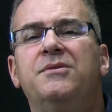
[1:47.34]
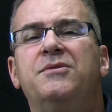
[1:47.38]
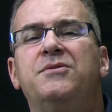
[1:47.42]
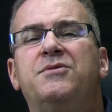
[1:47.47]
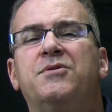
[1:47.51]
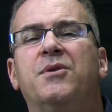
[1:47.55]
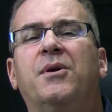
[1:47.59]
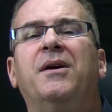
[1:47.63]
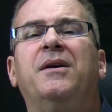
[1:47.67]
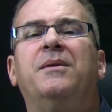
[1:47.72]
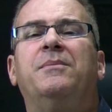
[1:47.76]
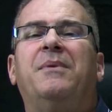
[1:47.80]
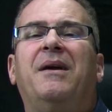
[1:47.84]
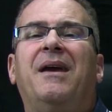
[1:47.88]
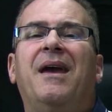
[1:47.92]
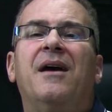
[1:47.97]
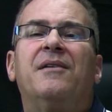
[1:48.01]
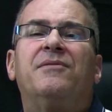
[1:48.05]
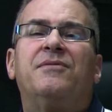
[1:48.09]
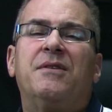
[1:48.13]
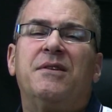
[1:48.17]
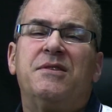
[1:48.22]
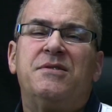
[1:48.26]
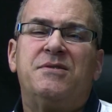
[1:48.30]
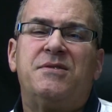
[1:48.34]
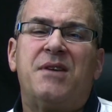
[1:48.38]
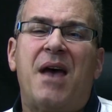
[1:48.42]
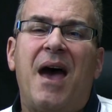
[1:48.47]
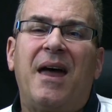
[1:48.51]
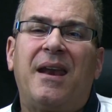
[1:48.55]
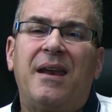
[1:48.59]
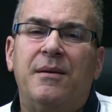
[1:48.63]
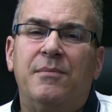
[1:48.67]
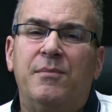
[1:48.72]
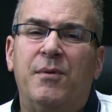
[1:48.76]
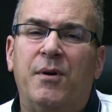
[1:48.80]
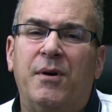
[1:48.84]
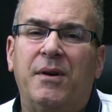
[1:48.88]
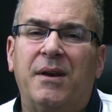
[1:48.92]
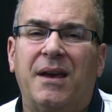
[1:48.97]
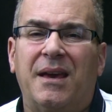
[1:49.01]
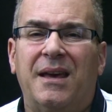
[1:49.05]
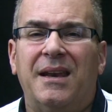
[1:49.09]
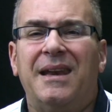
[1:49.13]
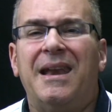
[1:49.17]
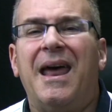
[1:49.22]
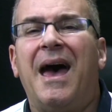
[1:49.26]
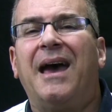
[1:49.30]
Join me every Saturday morning
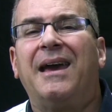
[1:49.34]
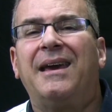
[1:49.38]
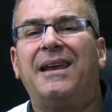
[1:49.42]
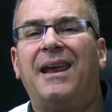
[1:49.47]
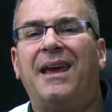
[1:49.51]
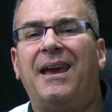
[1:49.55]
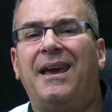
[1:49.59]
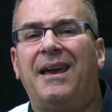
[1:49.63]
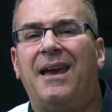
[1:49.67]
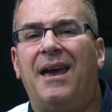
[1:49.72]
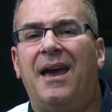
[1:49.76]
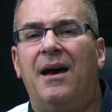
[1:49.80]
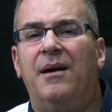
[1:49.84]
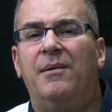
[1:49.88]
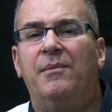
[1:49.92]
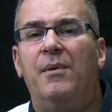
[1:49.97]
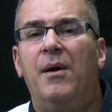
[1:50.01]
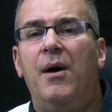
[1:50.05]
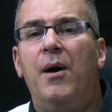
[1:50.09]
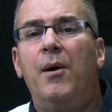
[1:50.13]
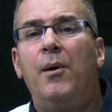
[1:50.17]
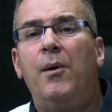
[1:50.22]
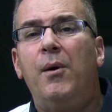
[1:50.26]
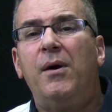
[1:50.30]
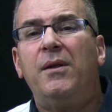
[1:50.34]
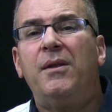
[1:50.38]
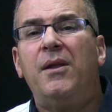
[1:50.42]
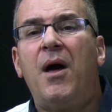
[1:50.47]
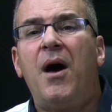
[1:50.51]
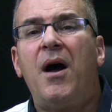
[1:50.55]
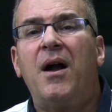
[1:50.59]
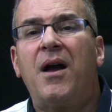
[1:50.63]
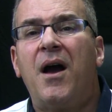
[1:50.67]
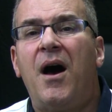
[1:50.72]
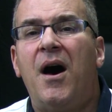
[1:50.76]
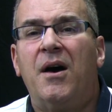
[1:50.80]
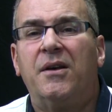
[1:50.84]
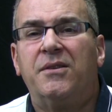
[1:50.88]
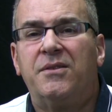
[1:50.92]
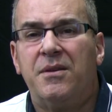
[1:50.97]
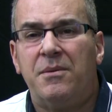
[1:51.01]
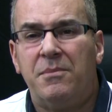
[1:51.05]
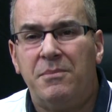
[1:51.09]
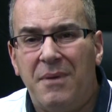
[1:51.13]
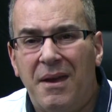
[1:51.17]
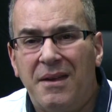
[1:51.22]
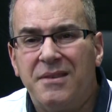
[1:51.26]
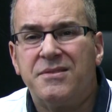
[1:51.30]
at 9 a.m. or log on
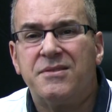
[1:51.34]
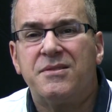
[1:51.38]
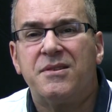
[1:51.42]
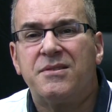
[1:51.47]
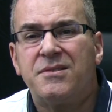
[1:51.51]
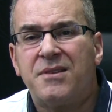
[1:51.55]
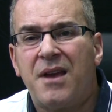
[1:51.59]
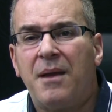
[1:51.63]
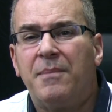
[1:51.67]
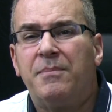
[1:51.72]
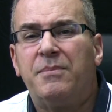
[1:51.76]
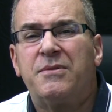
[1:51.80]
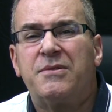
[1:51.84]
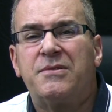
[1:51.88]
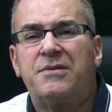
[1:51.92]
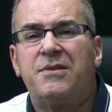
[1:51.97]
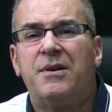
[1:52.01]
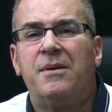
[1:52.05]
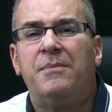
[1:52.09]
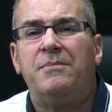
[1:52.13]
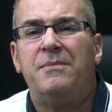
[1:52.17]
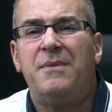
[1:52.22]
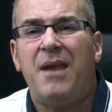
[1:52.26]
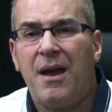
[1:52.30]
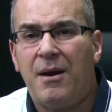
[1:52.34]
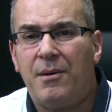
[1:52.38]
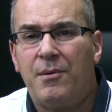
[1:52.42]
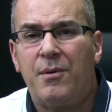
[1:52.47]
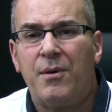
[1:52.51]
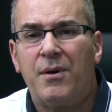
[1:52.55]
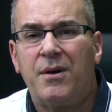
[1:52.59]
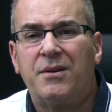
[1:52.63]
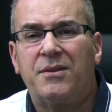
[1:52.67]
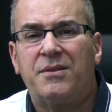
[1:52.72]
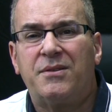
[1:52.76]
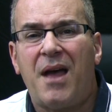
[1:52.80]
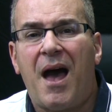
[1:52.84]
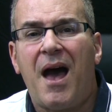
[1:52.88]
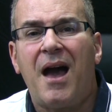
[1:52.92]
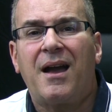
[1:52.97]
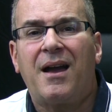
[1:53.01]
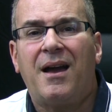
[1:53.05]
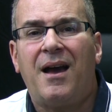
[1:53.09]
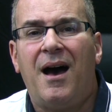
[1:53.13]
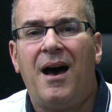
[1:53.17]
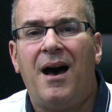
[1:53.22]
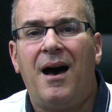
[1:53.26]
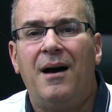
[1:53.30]
to
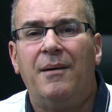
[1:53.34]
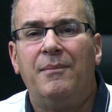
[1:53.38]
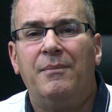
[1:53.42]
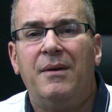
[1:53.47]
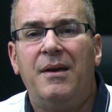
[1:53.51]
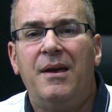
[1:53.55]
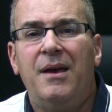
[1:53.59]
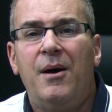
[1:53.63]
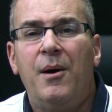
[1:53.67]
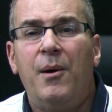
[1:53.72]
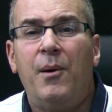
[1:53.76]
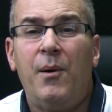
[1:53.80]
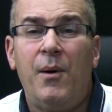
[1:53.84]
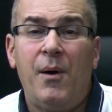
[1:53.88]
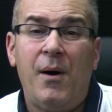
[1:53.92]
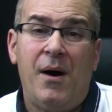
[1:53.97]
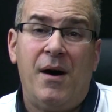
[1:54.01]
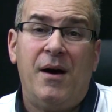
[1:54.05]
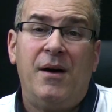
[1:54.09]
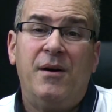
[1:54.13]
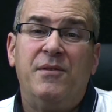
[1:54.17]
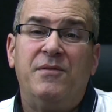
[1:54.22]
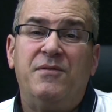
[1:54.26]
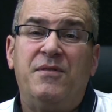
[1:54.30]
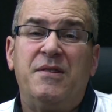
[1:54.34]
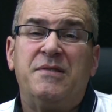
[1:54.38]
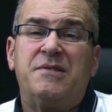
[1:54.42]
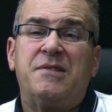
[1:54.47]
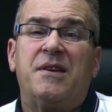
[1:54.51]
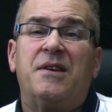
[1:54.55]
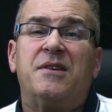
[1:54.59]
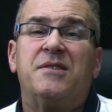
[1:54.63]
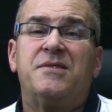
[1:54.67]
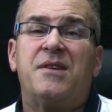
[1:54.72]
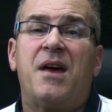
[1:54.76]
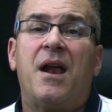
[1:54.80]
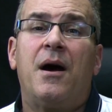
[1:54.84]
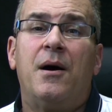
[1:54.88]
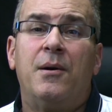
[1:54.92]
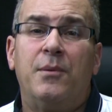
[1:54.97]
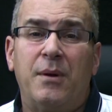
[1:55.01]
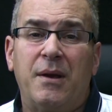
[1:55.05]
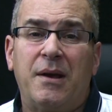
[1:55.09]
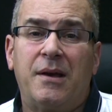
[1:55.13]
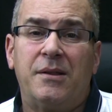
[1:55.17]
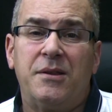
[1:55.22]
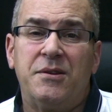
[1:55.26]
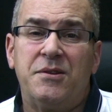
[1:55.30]
mensdiscipleshipnetwork.com or visit us at our
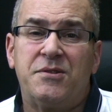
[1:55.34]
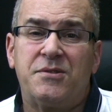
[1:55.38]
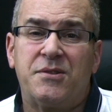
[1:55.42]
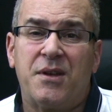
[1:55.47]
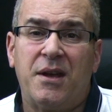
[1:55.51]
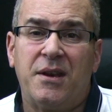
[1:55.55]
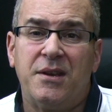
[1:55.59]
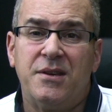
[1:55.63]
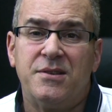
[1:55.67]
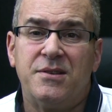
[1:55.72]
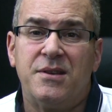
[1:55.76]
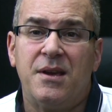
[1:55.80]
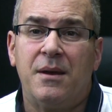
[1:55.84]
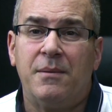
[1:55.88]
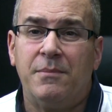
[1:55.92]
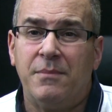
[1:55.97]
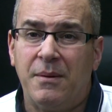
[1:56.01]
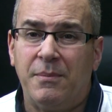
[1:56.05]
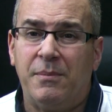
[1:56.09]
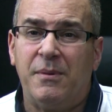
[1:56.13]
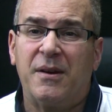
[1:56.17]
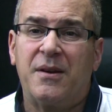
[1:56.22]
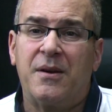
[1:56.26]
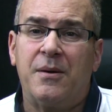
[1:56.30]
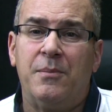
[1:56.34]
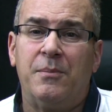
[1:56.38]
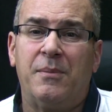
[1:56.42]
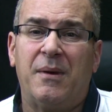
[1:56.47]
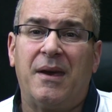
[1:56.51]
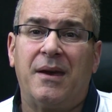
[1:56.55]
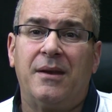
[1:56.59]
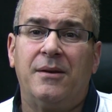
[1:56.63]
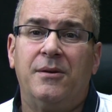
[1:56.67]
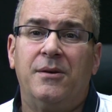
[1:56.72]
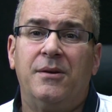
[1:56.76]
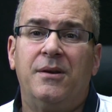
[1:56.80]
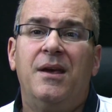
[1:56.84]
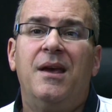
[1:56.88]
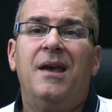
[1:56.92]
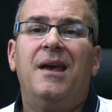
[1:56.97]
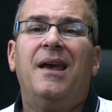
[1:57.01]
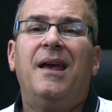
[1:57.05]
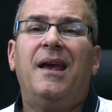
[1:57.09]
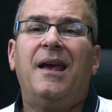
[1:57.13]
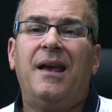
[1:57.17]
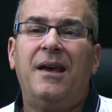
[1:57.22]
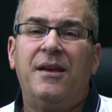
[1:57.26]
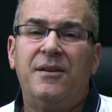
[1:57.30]
weekly studies in biblical manhood
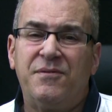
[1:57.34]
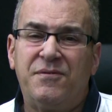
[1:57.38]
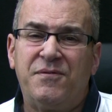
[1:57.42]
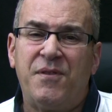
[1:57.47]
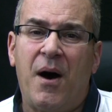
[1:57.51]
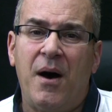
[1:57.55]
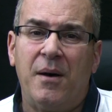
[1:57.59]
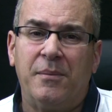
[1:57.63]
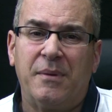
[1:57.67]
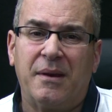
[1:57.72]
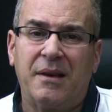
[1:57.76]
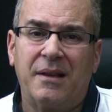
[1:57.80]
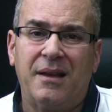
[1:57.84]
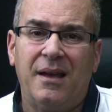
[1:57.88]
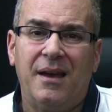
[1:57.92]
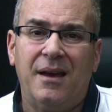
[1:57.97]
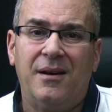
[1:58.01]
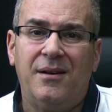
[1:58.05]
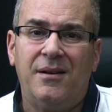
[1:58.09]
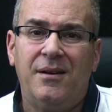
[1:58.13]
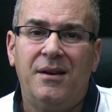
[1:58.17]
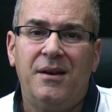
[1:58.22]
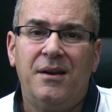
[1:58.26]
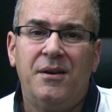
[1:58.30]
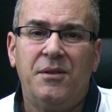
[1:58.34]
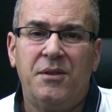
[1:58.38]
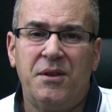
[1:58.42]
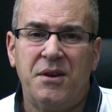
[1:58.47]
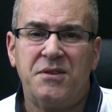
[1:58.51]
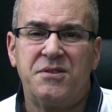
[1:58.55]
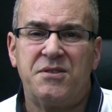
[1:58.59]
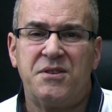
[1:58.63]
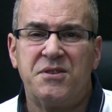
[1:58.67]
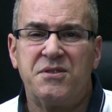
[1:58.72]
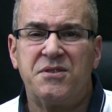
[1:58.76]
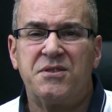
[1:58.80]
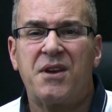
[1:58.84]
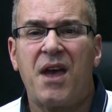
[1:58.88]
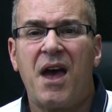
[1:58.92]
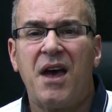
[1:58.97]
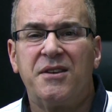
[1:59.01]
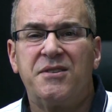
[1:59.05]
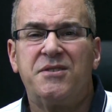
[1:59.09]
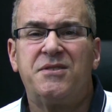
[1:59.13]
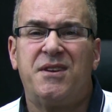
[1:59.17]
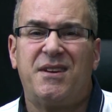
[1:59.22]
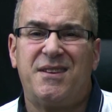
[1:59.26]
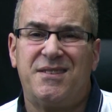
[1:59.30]
in Farmingdale. This is
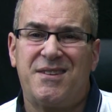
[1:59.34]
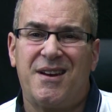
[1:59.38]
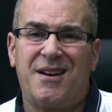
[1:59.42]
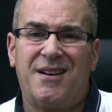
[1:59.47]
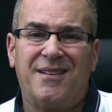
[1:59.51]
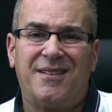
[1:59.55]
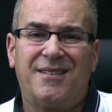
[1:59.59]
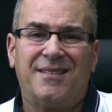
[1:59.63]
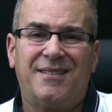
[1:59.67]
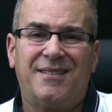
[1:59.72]
Scott Caesar.